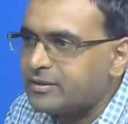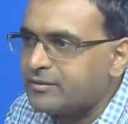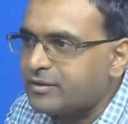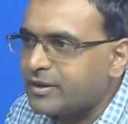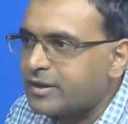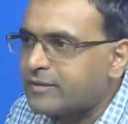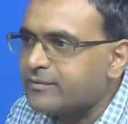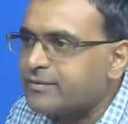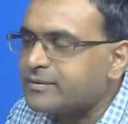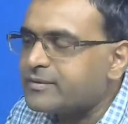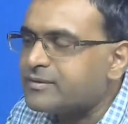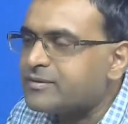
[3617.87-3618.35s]

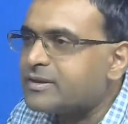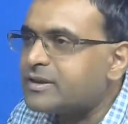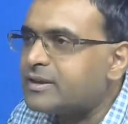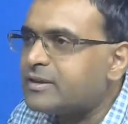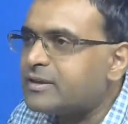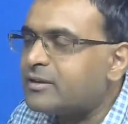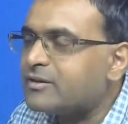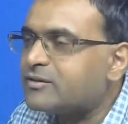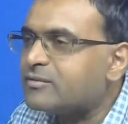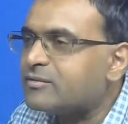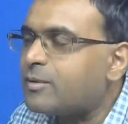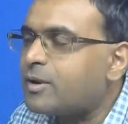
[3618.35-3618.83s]
frequency
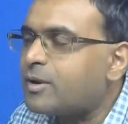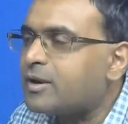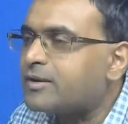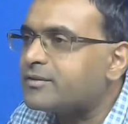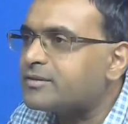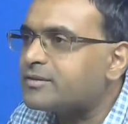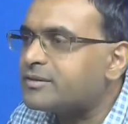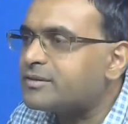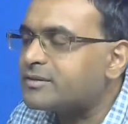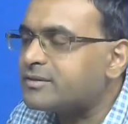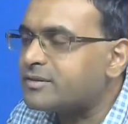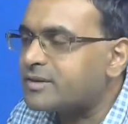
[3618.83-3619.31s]

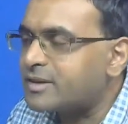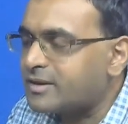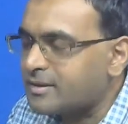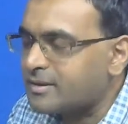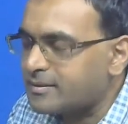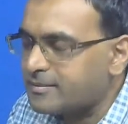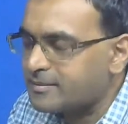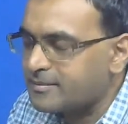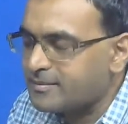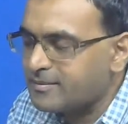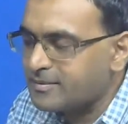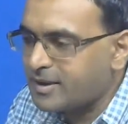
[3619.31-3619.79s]
response is
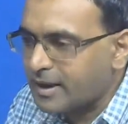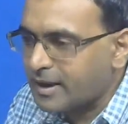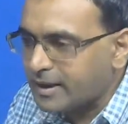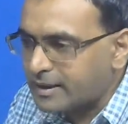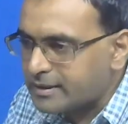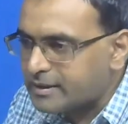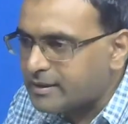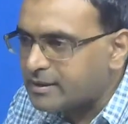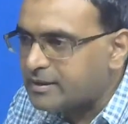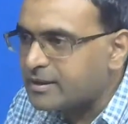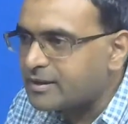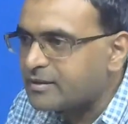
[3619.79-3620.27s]

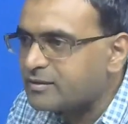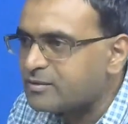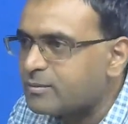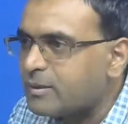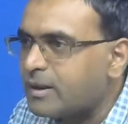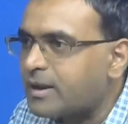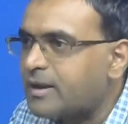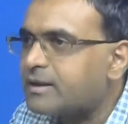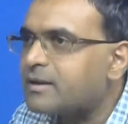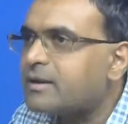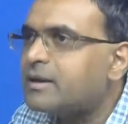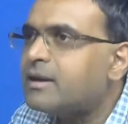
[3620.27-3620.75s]
continuous,
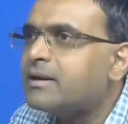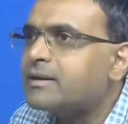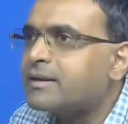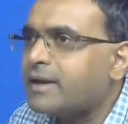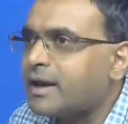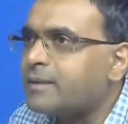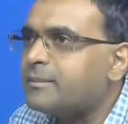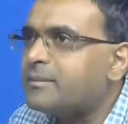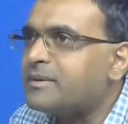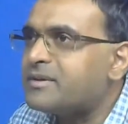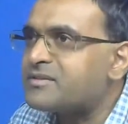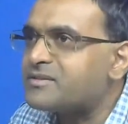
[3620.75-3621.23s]
but
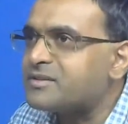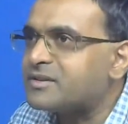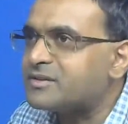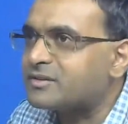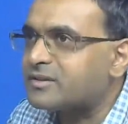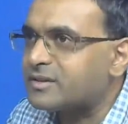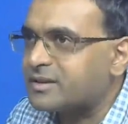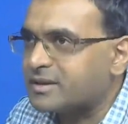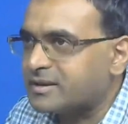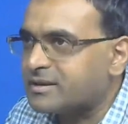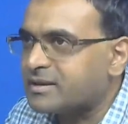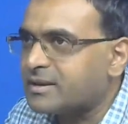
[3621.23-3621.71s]
time is
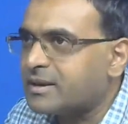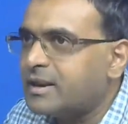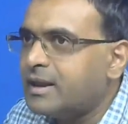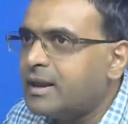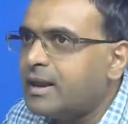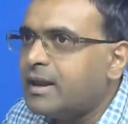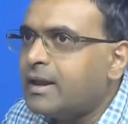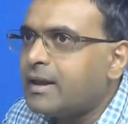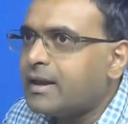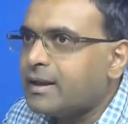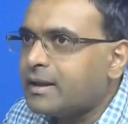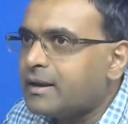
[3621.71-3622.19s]
discrete.
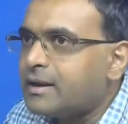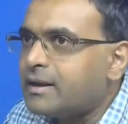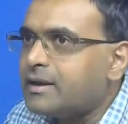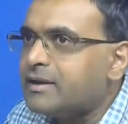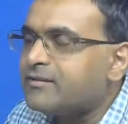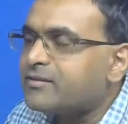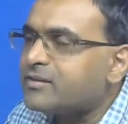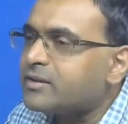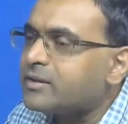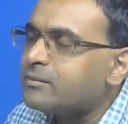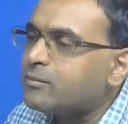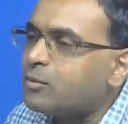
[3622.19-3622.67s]
In
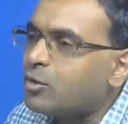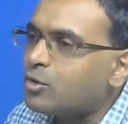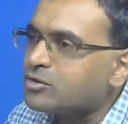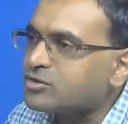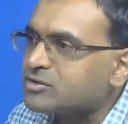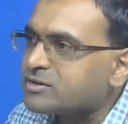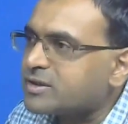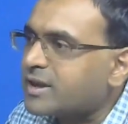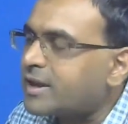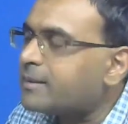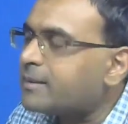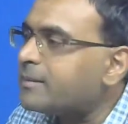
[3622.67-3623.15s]
DFT,
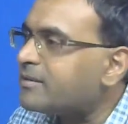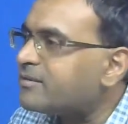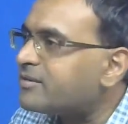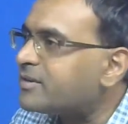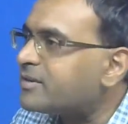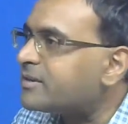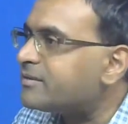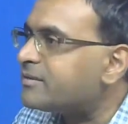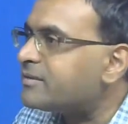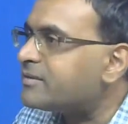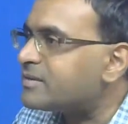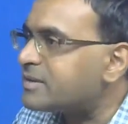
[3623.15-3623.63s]
both time and
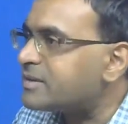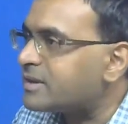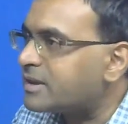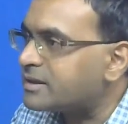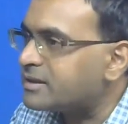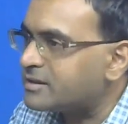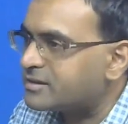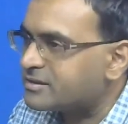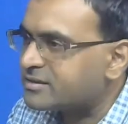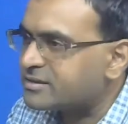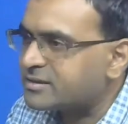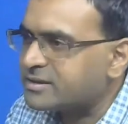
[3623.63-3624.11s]
frequency are
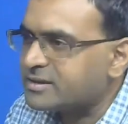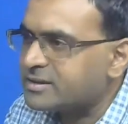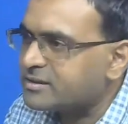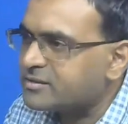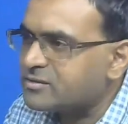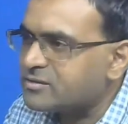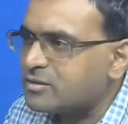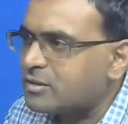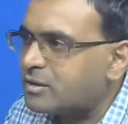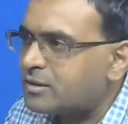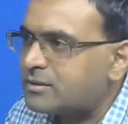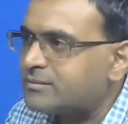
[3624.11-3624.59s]
discrete.
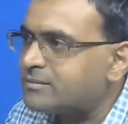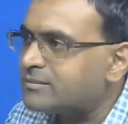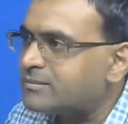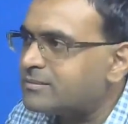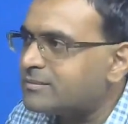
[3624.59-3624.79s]
That's all.